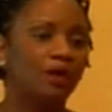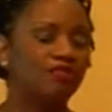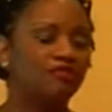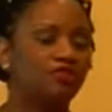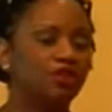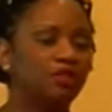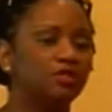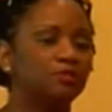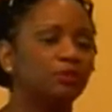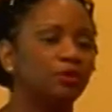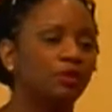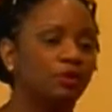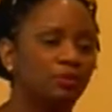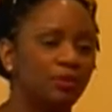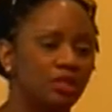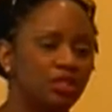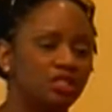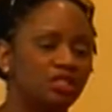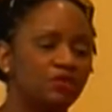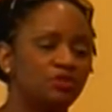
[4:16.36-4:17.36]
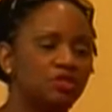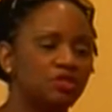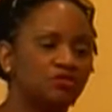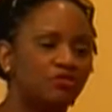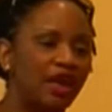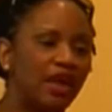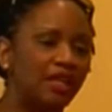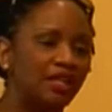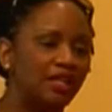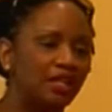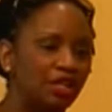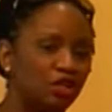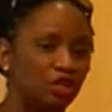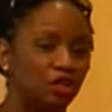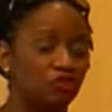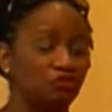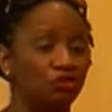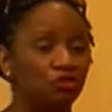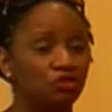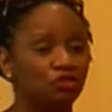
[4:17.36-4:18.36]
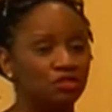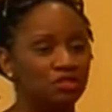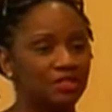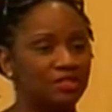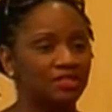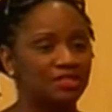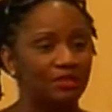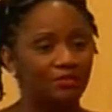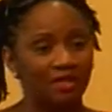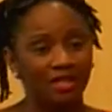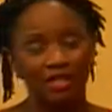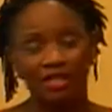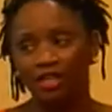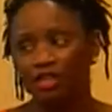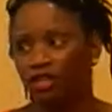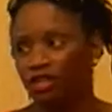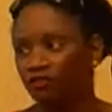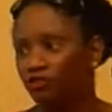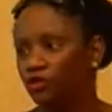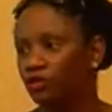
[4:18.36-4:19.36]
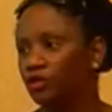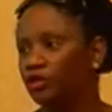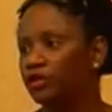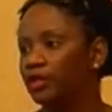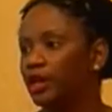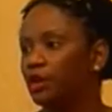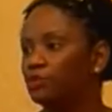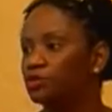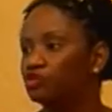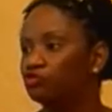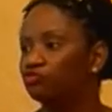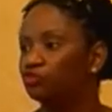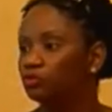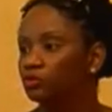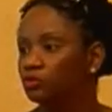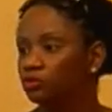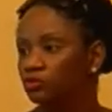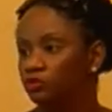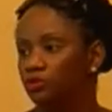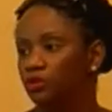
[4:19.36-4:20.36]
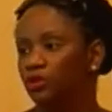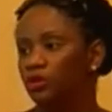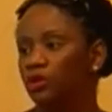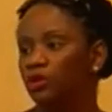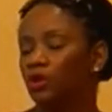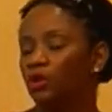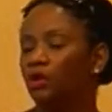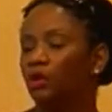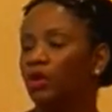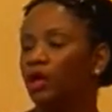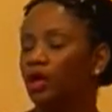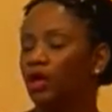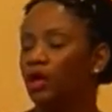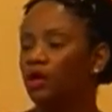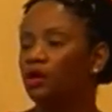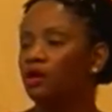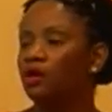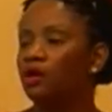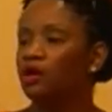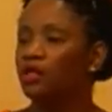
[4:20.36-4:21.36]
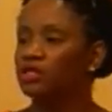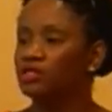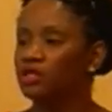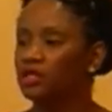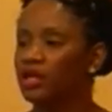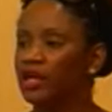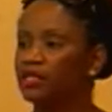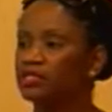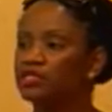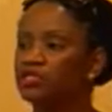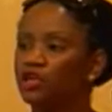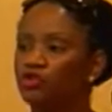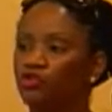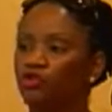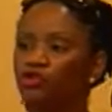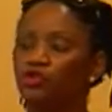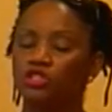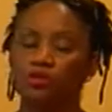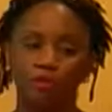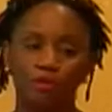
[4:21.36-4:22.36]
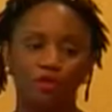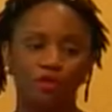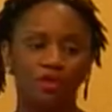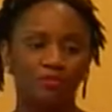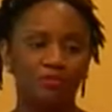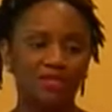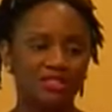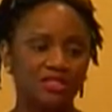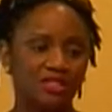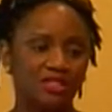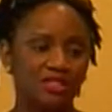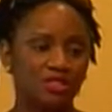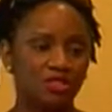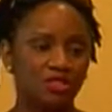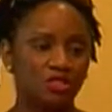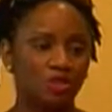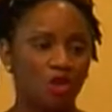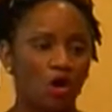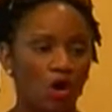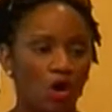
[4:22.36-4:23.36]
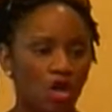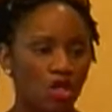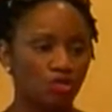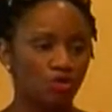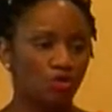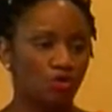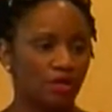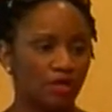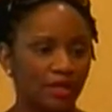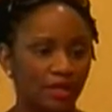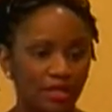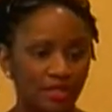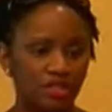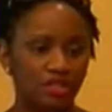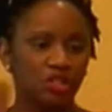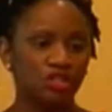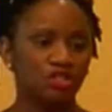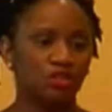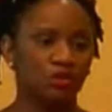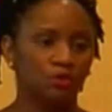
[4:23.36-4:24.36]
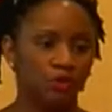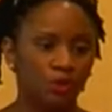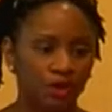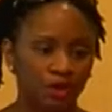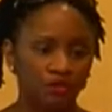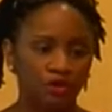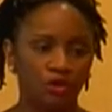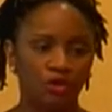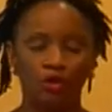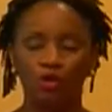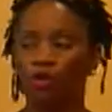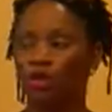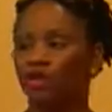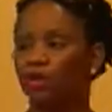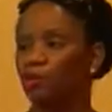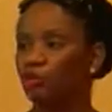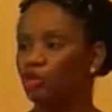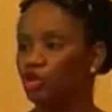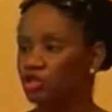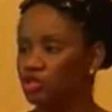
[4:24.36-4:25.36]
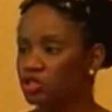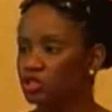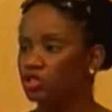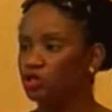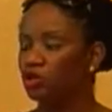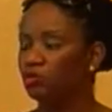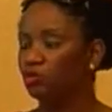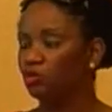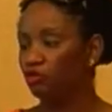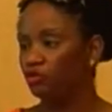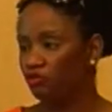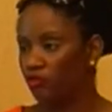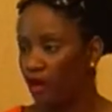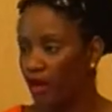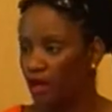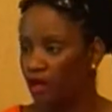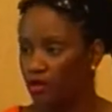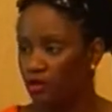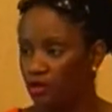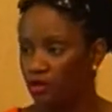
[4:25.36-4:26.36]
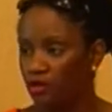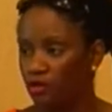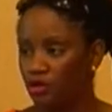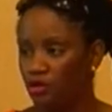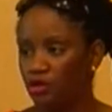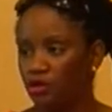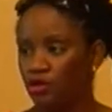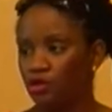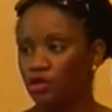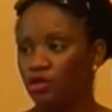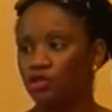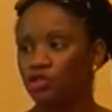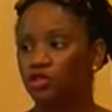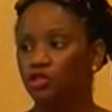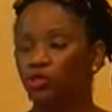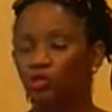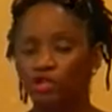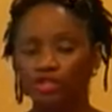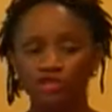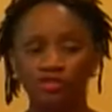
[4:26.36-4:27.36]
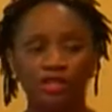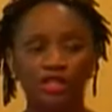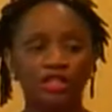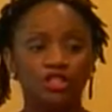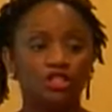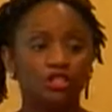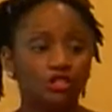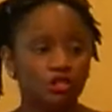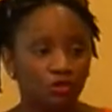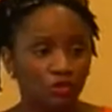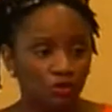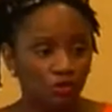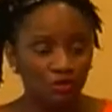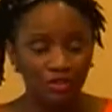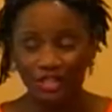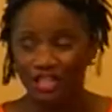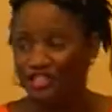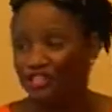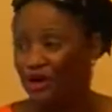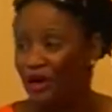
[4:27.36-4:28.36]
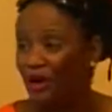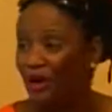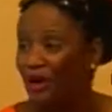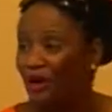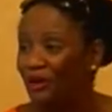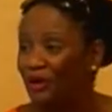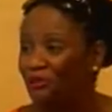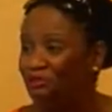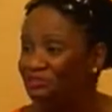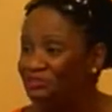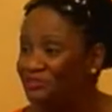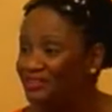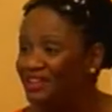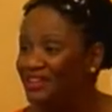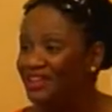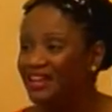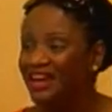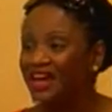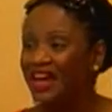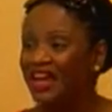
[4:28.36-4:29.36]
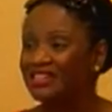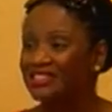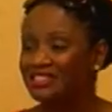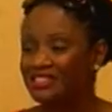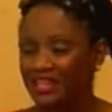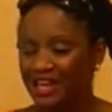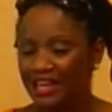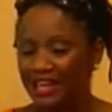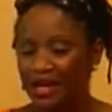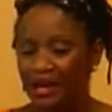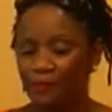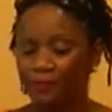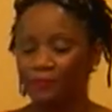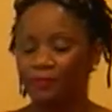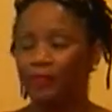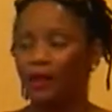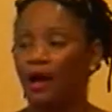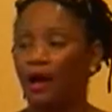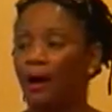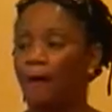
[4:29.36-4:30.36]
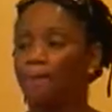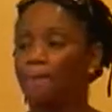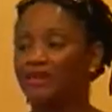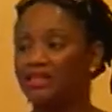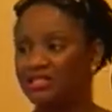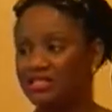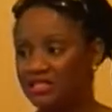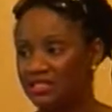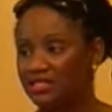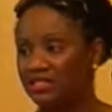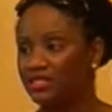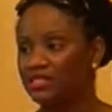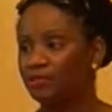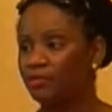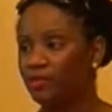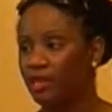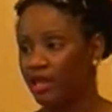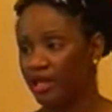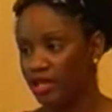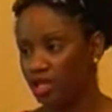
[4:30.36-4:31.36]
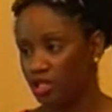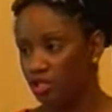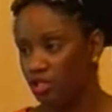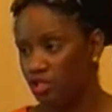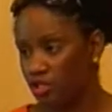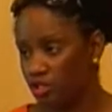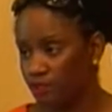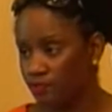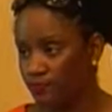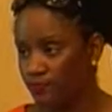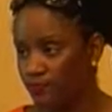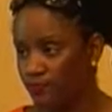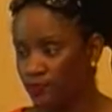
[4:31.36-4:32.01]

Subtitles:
by Facebook because he was violating their rules, except that he didn't even know that that was a rule, okay? It's against their rules to promote a business, cause, organization, whatever, on a personal profile. So what you need to do is go home and set up a business page.